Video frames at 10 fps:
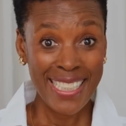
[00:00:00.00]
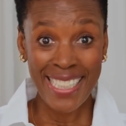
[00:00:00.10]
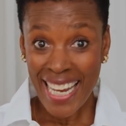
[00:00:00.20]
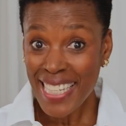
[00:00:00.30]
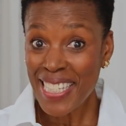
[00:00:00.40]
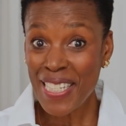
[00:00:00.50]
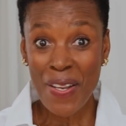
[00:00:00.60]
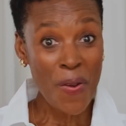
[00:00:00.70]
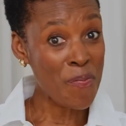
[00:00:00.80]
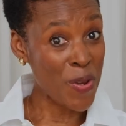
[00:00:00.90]
Just
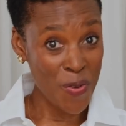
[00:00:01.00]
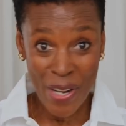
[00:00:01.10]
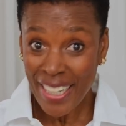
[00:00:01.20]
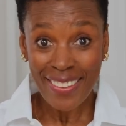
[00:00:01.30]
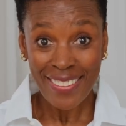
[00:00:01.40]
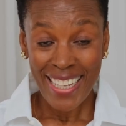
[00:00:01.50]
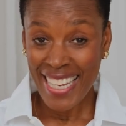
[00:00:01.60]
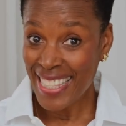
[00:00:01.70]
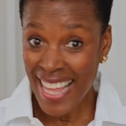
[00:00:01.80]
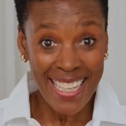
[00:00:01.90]
be real.
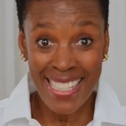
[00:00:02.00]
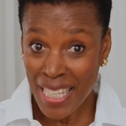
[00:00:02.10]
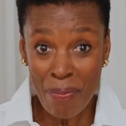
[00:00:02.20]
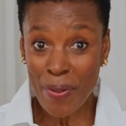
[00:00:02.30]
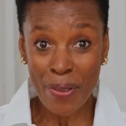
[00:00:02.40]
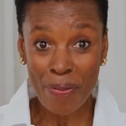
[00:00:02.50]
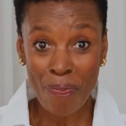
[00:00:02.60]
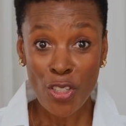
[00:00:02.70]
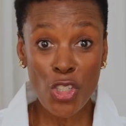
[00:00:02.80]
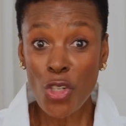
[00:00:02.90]
It's that simple.
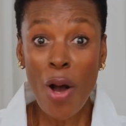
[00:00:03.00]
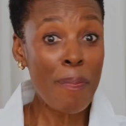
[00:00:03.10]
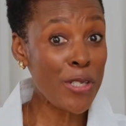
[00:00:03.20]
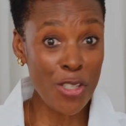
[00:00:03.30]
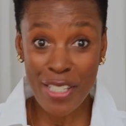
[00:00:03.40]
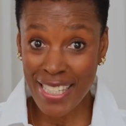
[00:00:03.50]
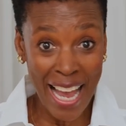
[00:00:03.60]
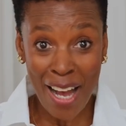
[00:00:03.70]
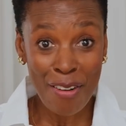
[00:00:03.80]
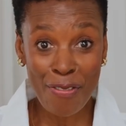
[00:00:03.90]
Show up as
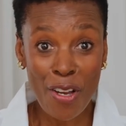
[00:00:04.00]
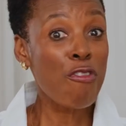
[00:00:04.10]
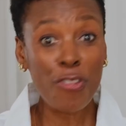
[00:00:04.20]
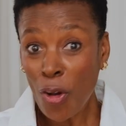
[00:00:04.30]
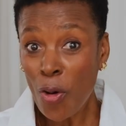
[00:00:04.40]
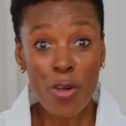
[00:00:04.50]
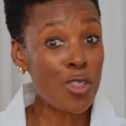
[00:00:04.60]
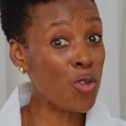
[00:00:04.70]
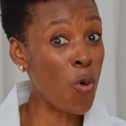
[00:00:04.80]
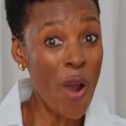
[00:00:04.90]
yourself,
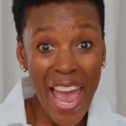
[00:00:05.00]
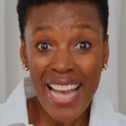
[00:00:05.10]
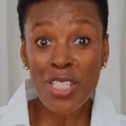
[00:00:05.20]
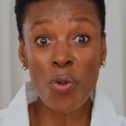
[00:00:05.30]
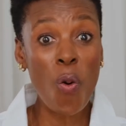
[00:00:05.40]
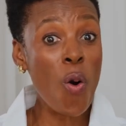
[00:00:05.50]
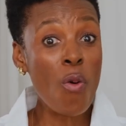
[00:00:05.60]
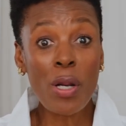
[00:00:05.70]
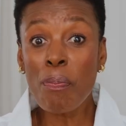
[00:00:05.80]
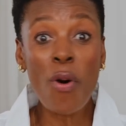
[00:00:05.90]
flaws, quirks,
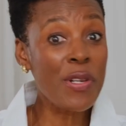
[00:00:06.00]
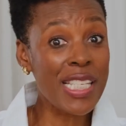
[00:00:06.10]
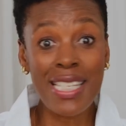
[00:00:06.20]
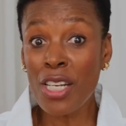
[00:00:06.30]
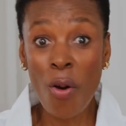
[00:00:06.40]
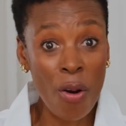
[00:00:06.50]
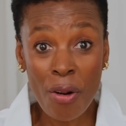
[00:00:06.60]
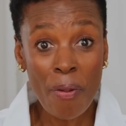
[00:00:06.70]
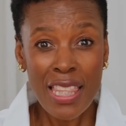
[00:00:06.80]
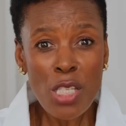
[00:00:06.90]
awkward poses and
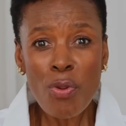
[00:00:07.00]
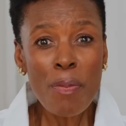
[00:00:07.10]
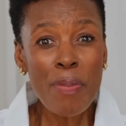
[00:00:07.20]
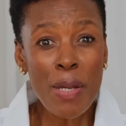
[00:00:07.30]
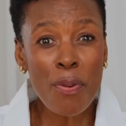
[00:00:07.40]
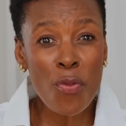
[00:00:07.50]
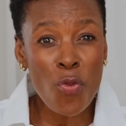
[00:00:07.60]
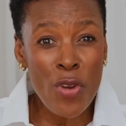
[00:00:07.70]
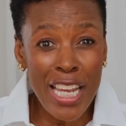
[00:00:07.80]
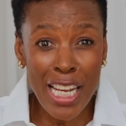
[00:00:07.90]
all. That's what people
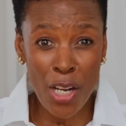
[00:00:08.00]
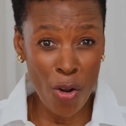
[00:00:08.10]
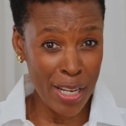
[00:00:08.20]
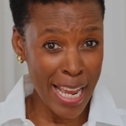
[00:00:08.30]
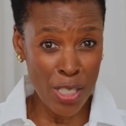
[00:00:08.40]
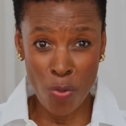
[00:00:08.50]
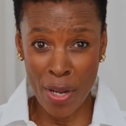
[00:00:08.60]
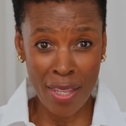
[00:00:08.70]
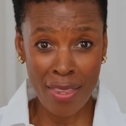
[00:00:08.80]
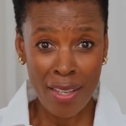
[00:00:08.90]
really connect
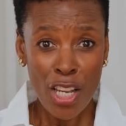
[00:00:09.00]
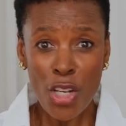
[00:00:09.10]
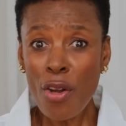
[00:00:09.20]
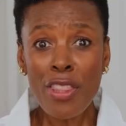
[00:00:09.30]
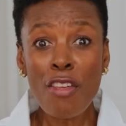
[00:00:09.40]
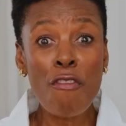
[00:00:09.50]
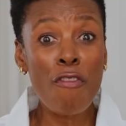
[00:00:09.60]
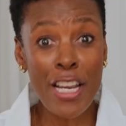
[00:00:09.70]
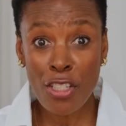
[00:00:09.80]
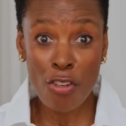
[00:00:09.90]
with. Not the
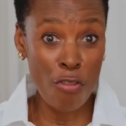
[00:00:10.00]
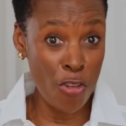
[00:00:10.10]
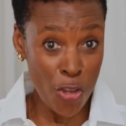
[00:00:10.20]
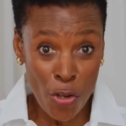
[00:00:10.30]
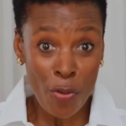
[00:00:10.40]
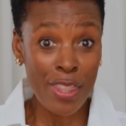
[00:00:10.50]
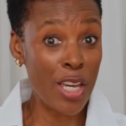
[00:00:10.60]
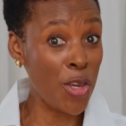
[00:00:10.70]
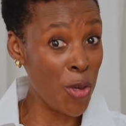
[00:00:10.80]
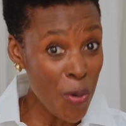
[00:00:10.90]
version of you that
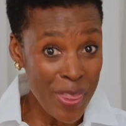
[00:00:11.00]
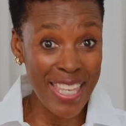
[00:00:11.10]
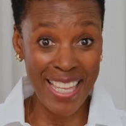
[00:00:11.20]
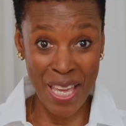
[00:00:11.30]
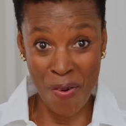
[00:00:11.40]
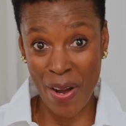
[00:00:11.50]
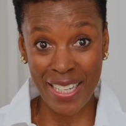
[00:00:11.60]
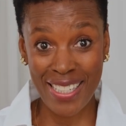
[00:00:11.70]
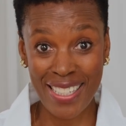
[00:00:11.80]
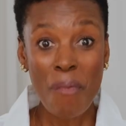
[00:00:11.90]
you think they
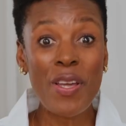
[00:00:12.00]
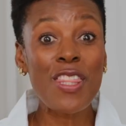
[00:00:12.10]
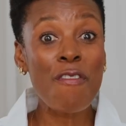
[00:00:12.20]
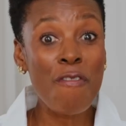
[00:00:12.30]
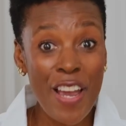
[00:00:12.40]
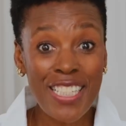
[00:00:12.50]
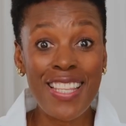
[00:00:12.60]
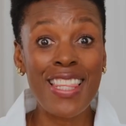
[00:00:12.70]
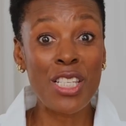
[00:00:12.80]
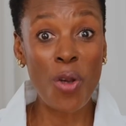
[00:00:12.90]
want, but the
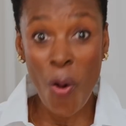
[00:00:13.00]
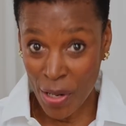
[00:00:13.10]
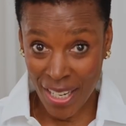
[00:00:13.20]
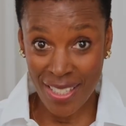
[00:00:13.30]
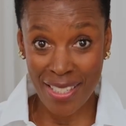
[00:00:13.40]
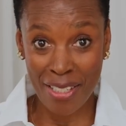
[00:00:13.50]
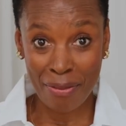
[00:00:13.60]
version that's honest.